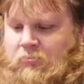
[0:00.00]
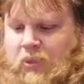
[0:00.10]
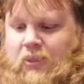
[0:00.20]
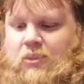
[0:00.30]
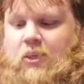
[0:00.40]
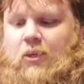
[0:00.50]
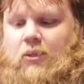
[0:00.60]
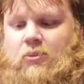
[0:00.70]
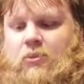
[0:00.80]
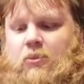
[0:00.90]
It
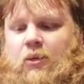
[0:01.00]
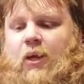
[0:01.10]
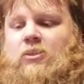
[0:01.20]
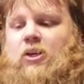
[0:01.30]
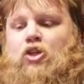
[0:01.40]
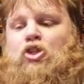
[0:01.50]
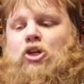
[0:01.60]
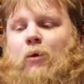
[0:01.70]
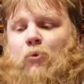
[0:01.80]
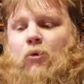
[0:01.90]
says it's a
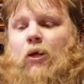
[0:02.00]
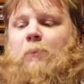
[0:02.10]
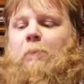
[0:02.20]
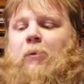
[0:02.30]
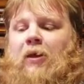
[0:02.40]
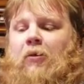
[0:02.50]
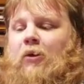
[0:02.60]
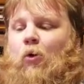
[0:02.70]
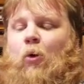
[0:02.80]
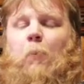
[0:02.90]
double
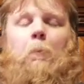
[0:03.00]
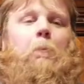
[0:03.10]
Imperial